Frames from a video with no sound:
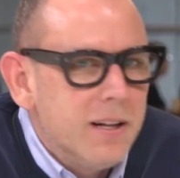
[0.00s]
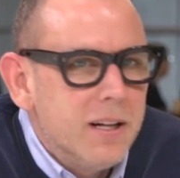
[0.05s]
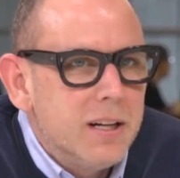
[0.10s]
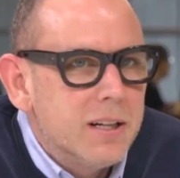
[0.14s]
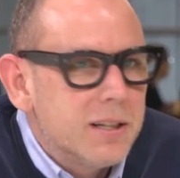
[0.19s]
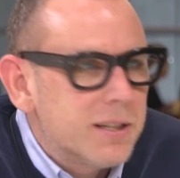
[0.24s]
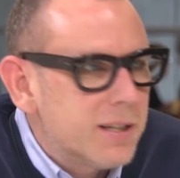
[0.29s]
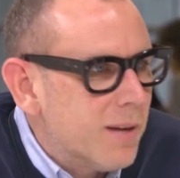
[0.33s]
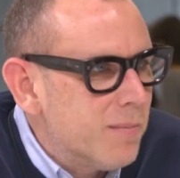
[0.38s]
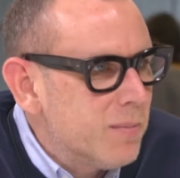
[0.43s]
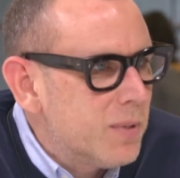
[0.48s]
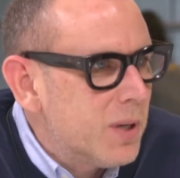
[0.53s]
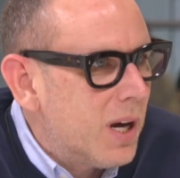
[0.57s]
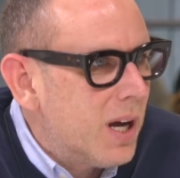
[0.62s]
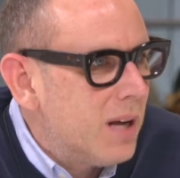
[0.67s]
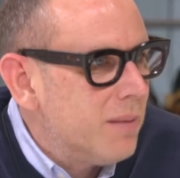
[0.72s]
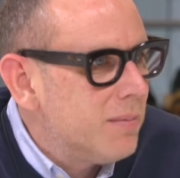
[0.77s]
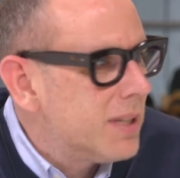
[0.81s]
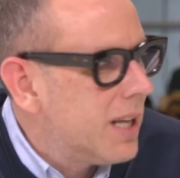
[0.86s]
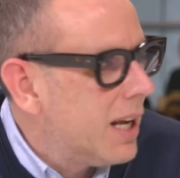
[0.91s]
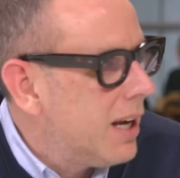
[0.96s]

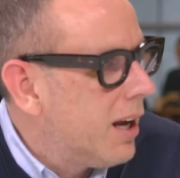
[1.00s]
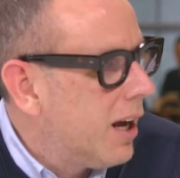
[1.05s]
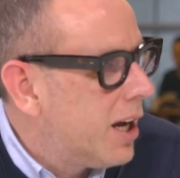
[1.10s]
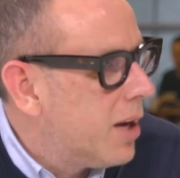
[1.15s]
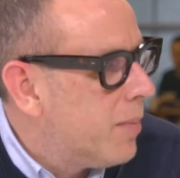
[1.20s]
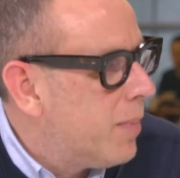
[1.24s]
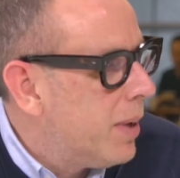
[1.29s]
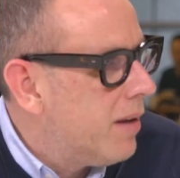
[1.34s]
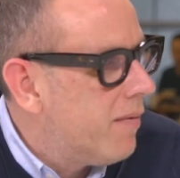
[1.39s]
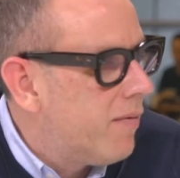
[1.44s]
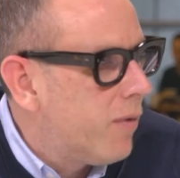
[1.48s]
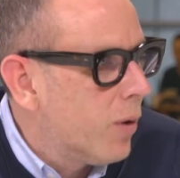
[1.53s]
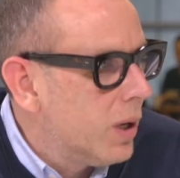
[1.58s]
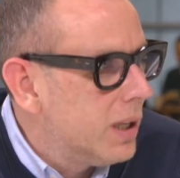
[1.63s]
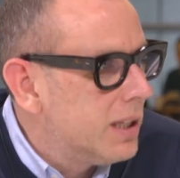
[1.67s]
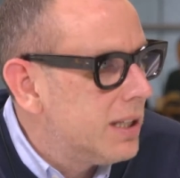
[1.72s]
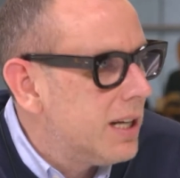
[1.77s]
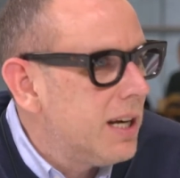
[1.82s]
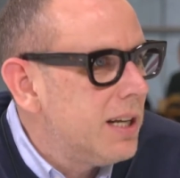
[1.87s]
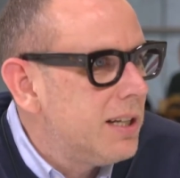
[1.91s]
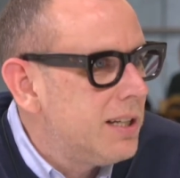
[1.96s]
sometimes they like a bit of
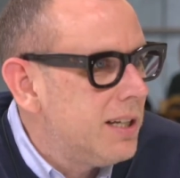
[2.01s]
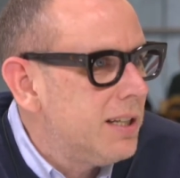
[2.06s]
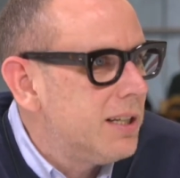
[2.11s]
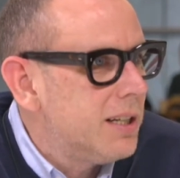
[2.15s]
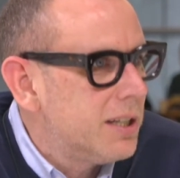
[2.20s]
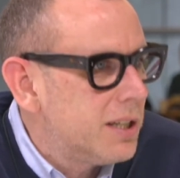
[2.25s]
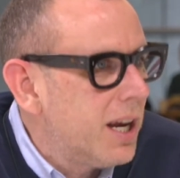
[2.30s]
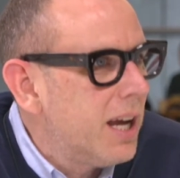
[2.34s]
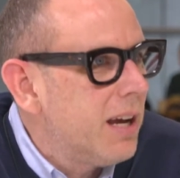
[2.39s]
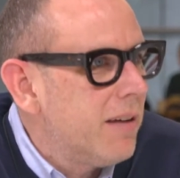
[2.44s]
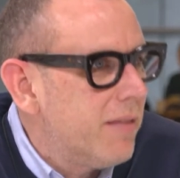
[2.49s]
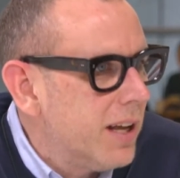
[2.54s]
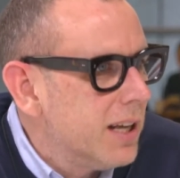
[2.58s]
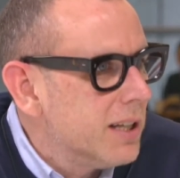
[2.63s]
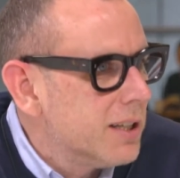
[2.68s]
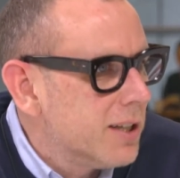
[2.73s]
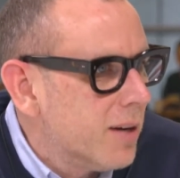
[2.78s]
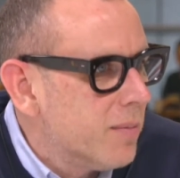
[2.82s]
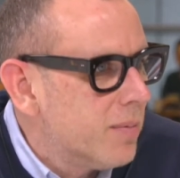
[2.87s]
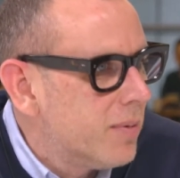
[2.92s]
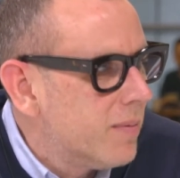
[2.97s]
volatility to shake things
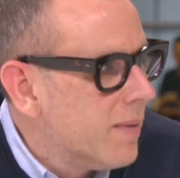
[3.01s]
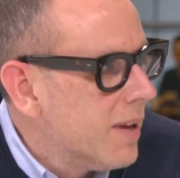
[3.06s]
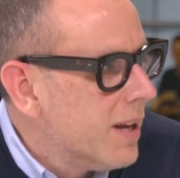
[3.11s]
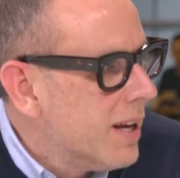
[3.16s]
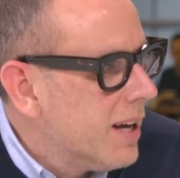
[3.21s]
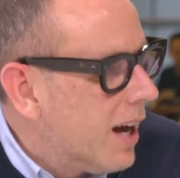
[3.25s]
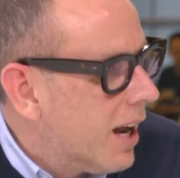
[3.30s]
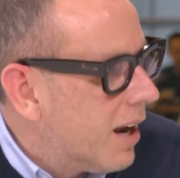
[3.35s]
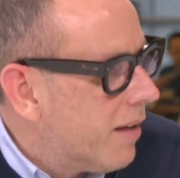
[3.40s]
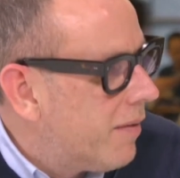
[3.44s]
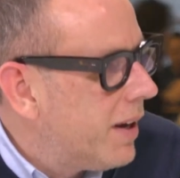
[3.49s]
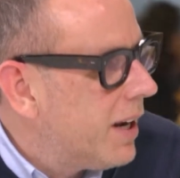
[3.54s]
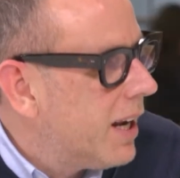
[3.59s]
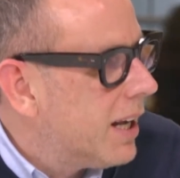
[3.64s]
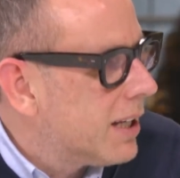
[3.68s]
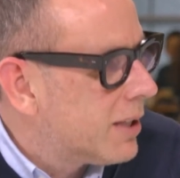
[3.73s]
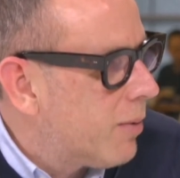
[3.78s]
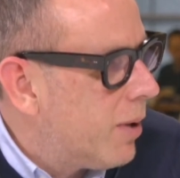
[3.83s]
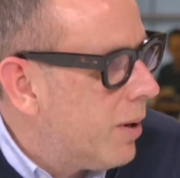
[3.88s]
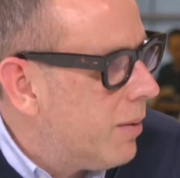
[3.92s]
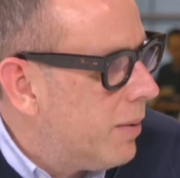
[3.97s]
up. And I think
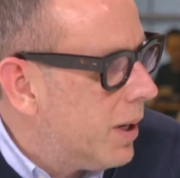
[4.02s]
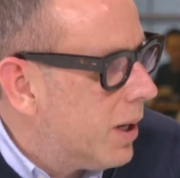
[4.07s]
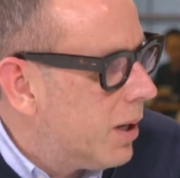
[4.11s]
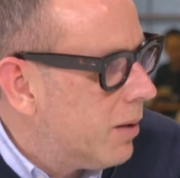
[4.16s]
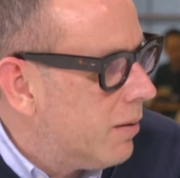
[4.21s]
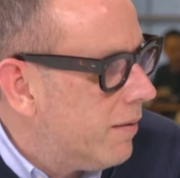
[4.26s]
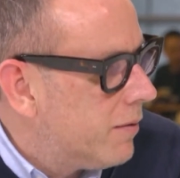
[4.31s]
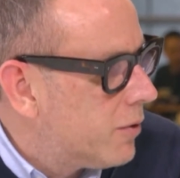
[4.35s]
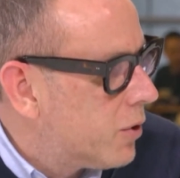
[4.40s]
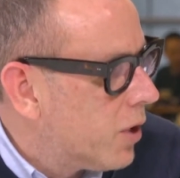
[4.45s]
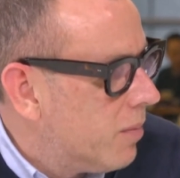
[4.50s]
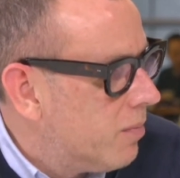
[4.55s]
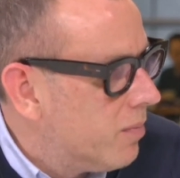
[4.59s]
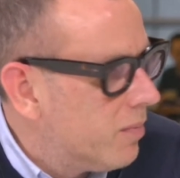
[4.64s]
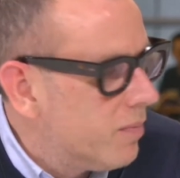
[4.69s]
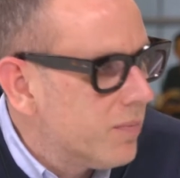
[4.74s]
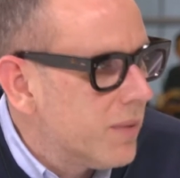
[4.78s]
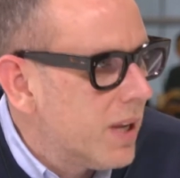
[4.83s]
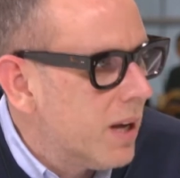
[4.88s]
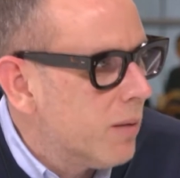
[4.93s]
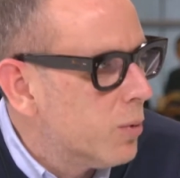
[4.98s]
that's where we are with Trump.
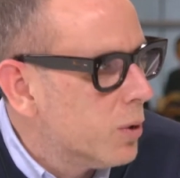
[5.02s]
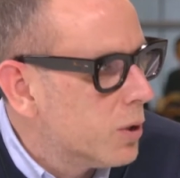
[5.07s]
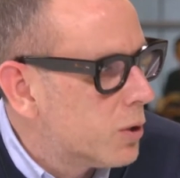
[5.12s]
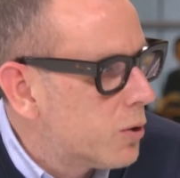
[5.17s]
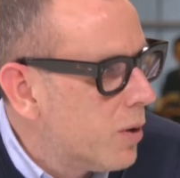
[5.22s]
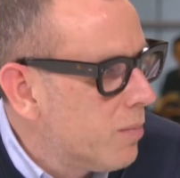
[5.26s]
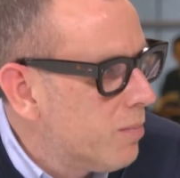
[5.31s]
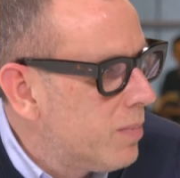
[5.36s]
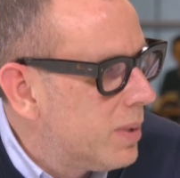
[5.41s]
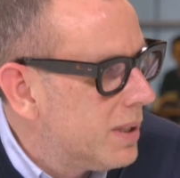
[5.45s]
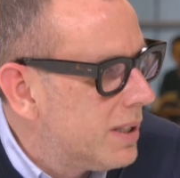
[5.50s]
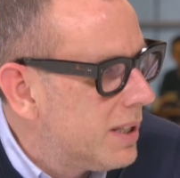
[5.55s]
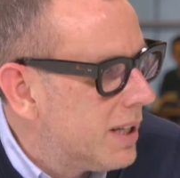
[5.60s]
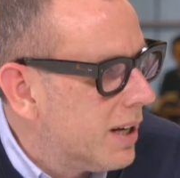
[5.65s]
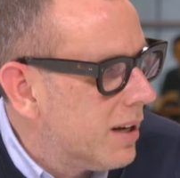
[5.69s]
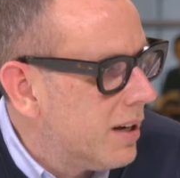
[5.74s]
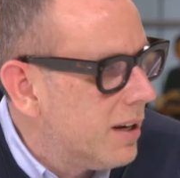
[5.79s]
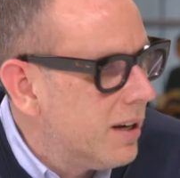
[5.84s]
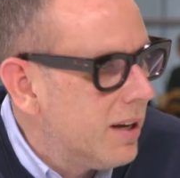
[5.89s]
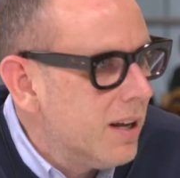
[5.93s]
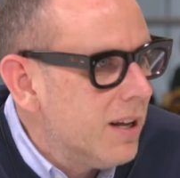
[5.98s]
Now, what Trump has
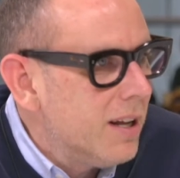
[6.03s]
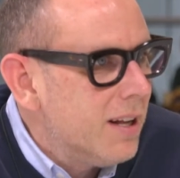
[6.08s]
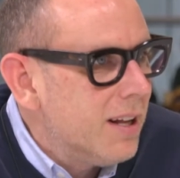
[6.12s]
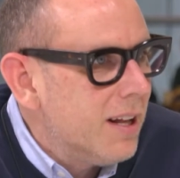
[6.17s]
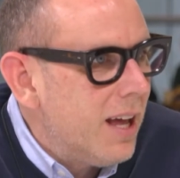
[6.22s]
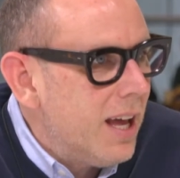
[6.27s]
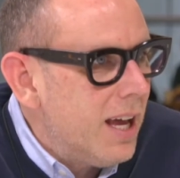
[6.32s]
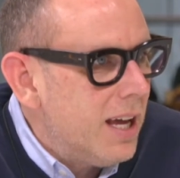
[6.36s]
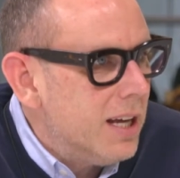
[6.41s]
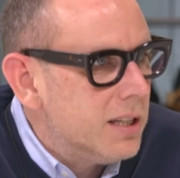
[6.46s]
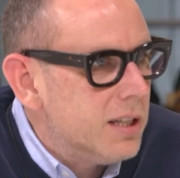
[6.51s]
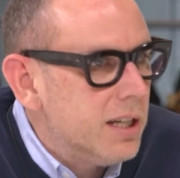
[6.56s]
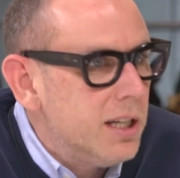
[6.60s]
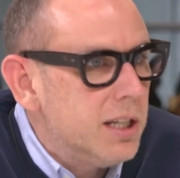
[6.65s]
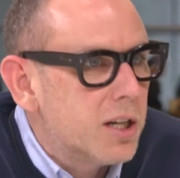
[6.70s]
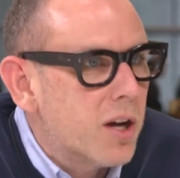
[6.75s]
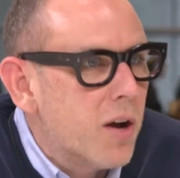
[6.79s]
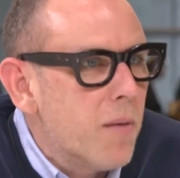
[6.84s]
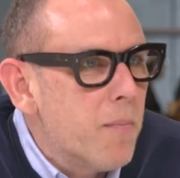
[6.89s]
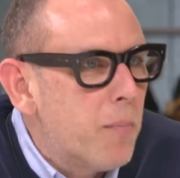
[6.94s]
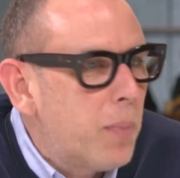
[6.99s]
done is he's
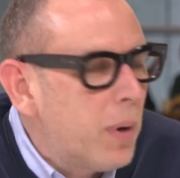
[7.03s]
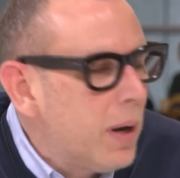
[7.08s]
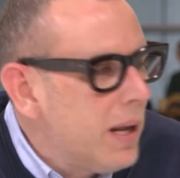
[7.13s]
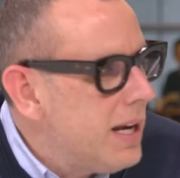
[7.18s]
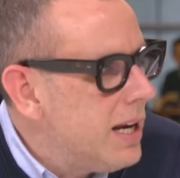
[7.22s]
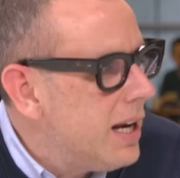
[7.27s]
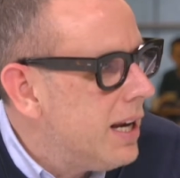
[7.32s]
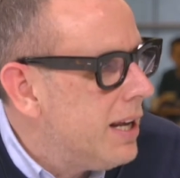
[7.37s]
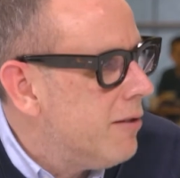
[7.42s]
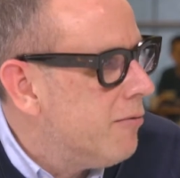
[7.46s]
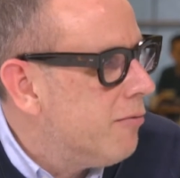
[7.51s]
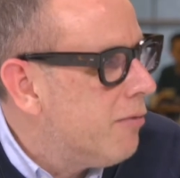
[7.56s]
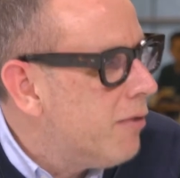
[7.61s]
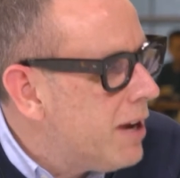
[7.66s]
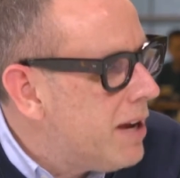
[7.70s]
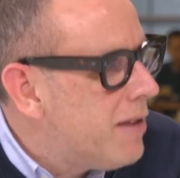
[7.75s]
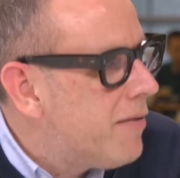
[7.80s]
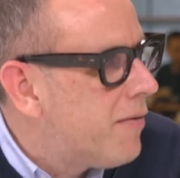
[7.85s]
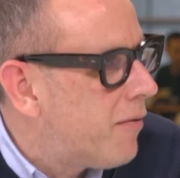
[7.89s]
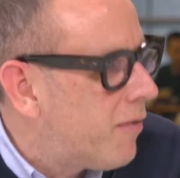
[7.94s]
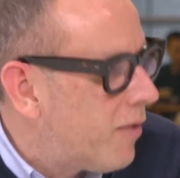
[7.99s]
completely
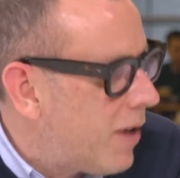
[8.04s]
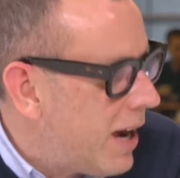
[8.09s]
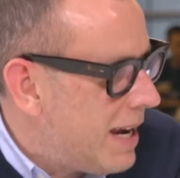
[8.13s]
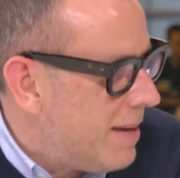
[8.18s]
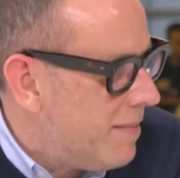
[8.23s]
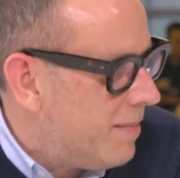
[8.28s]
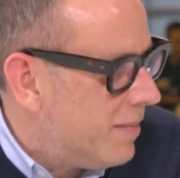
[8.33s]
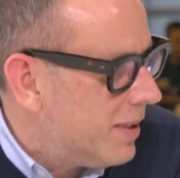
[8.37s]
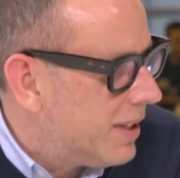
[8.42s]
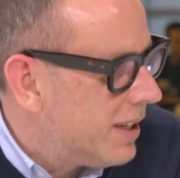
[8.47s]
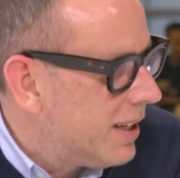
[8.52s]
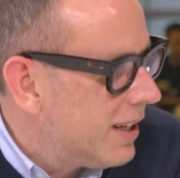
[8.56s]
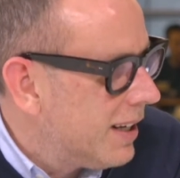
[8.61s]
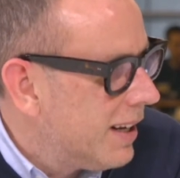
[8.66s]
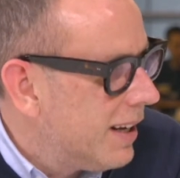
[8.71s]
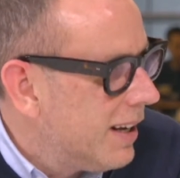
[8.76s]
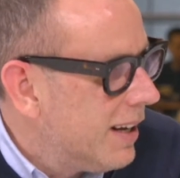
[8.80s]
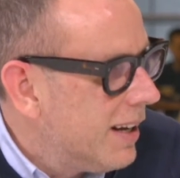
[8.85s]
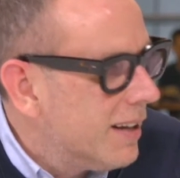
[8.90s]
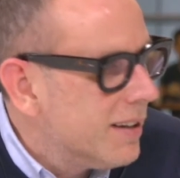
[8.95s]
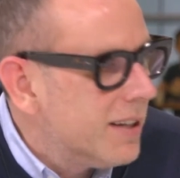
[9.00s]
reframed
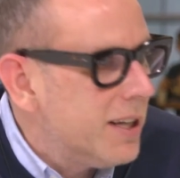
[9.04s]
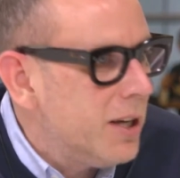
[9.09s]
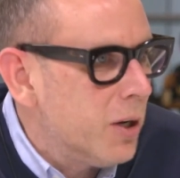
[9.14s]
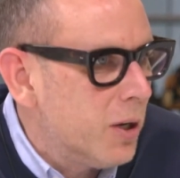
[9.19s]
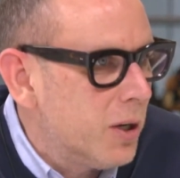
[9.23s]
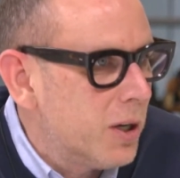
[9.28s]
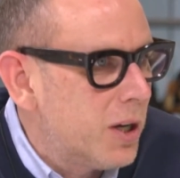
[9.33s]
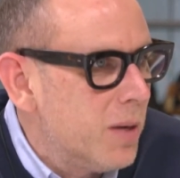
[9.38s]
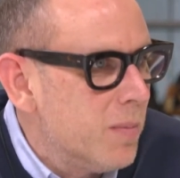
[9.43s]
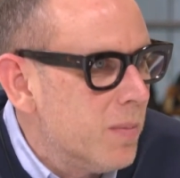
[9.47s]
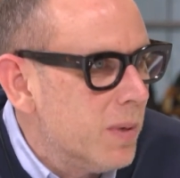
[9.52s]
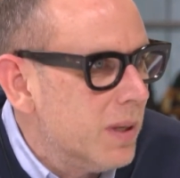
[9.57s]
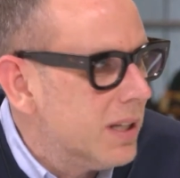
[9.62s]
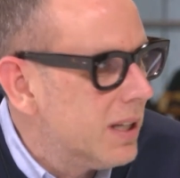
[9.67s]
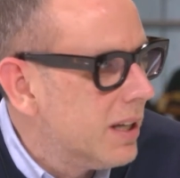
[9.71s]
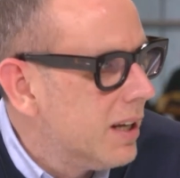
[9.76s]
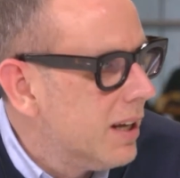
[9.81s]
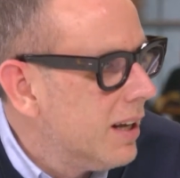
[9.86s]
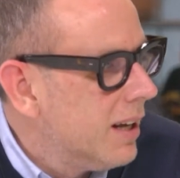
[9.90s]
the argument.